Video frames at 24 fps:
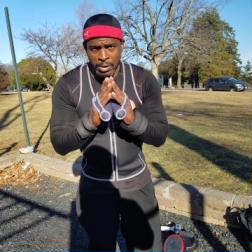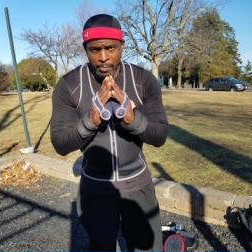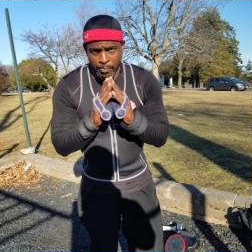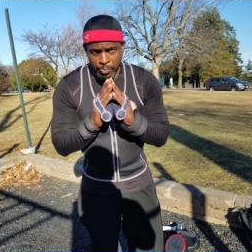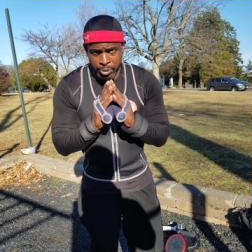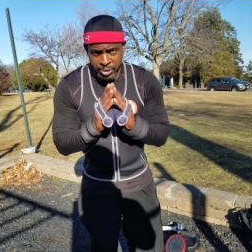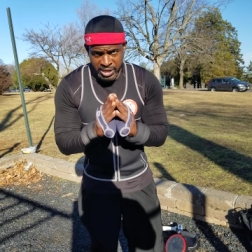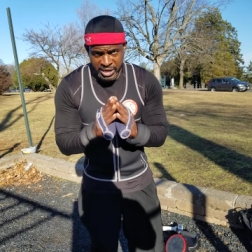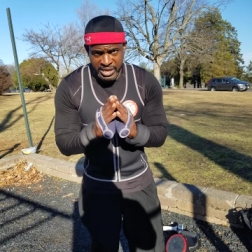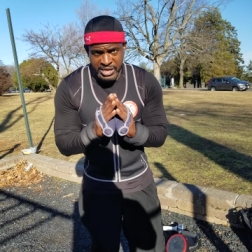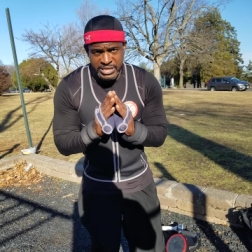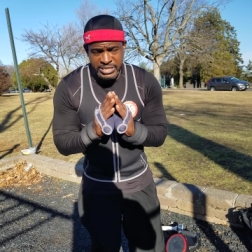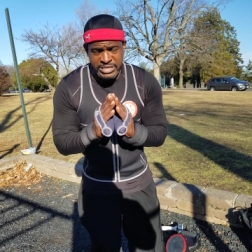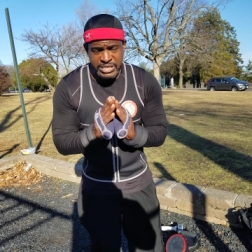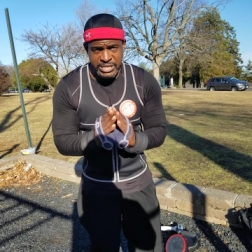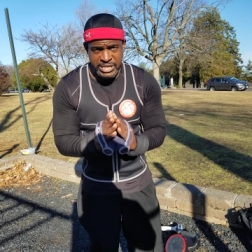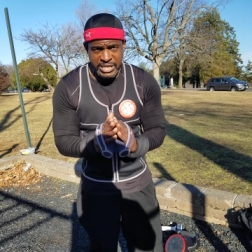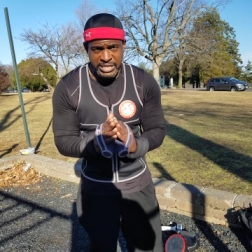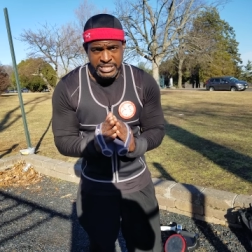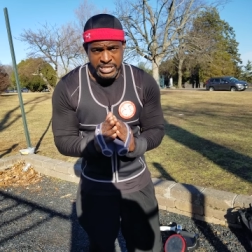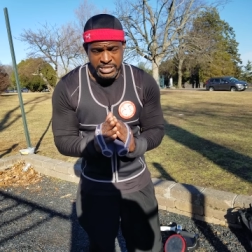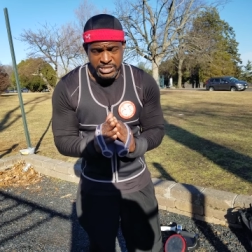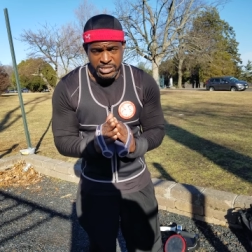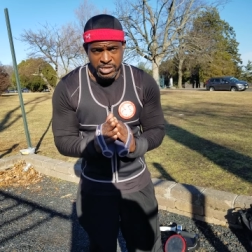Please
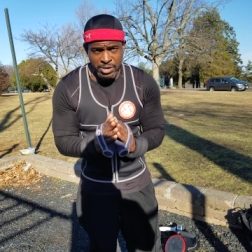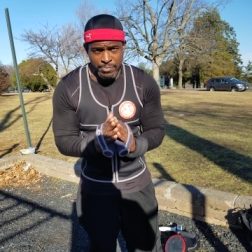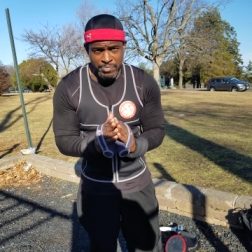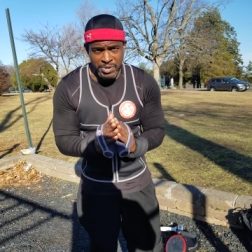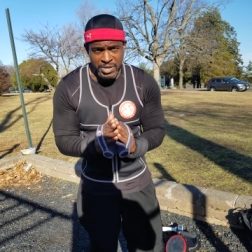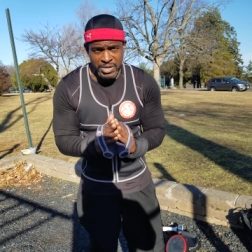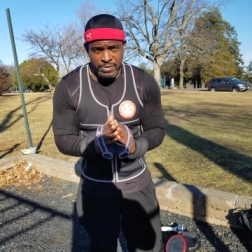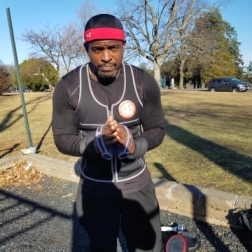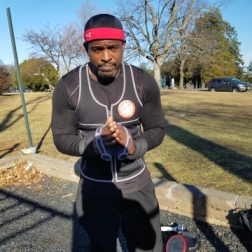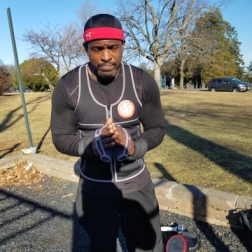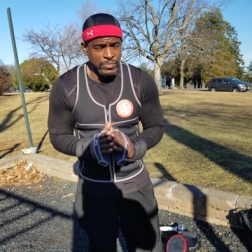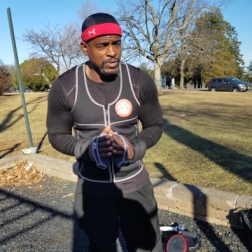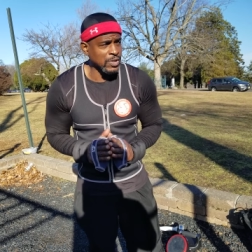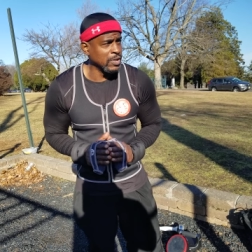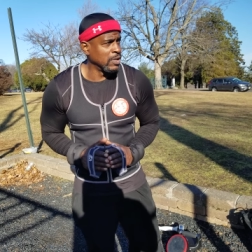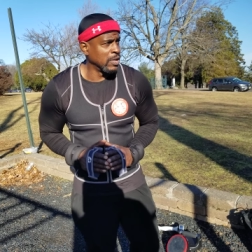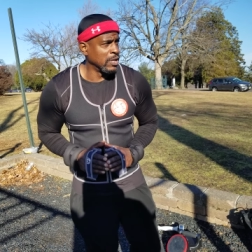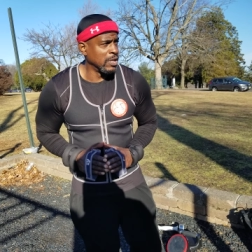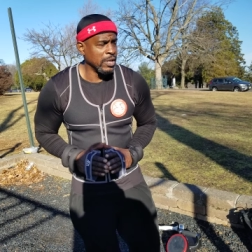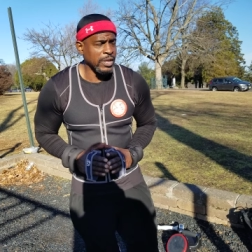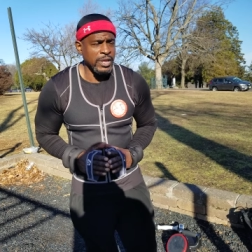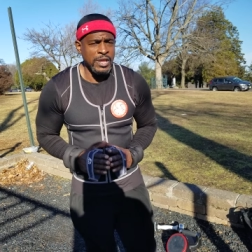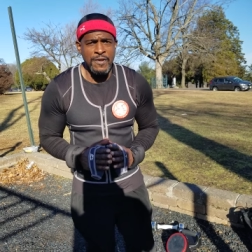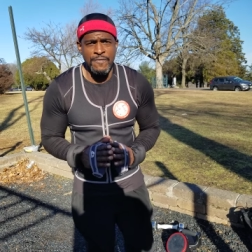listen to me.
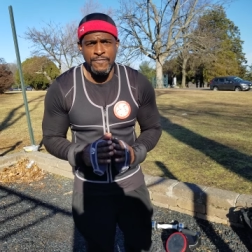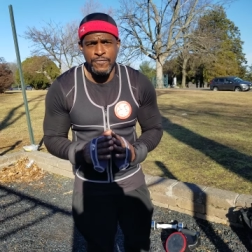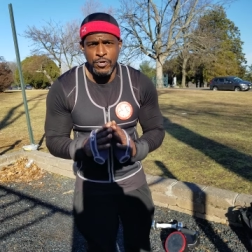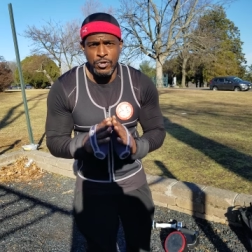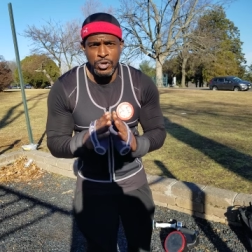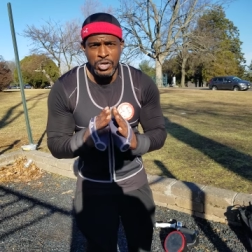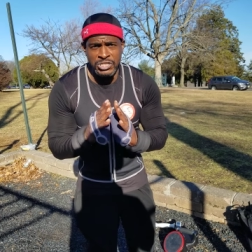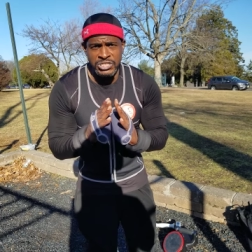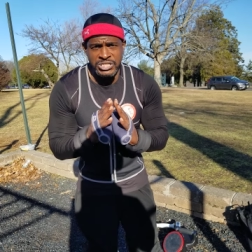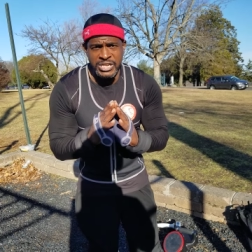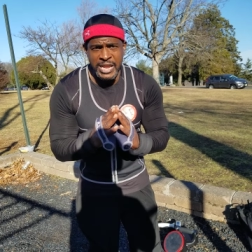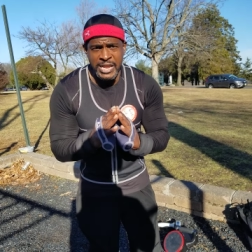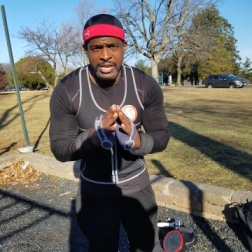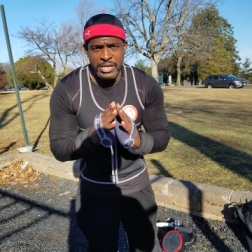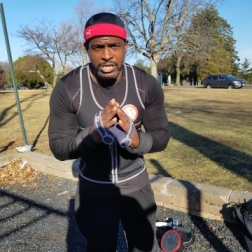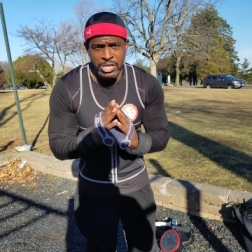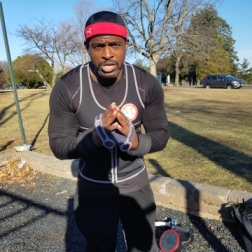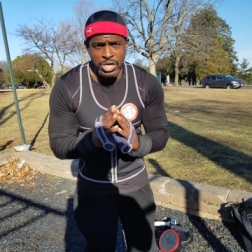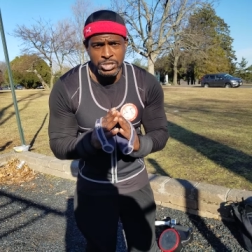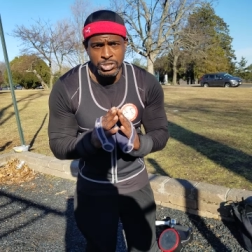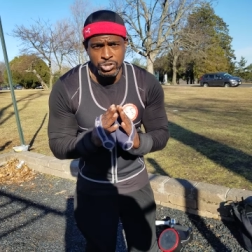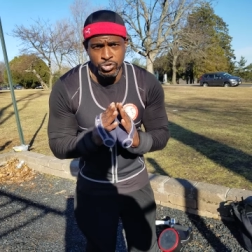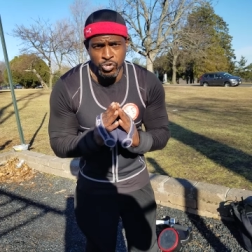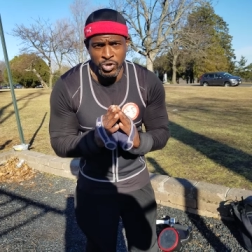If you can take
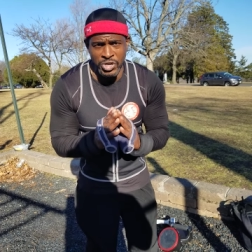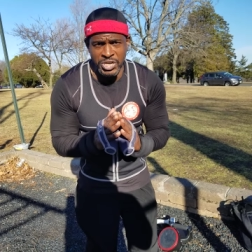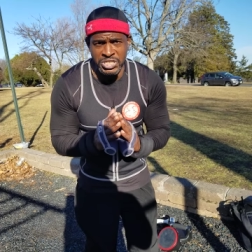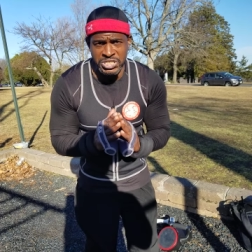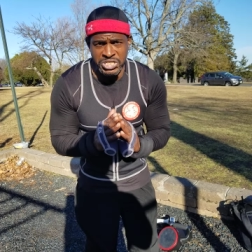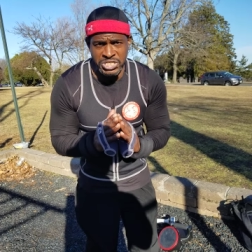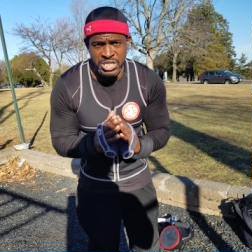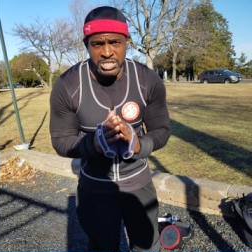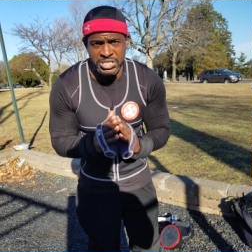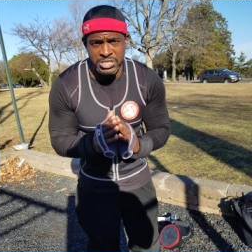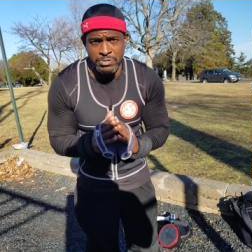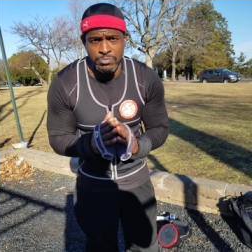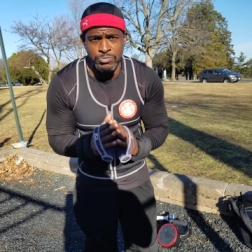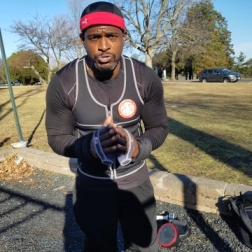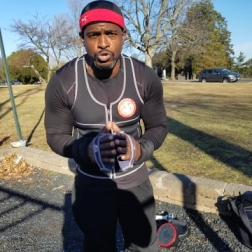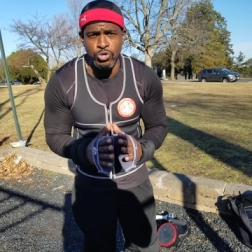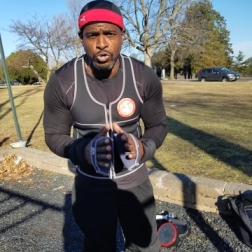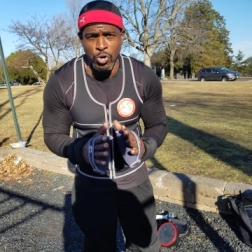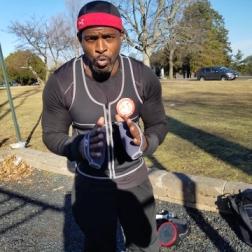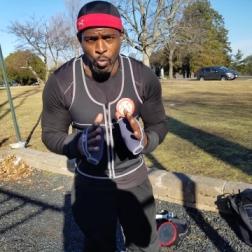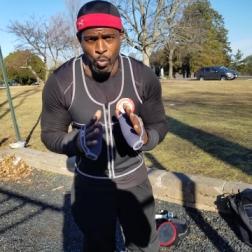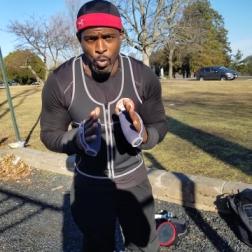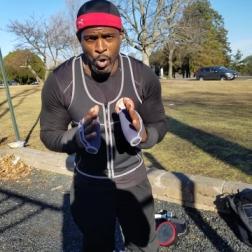good criticism, you can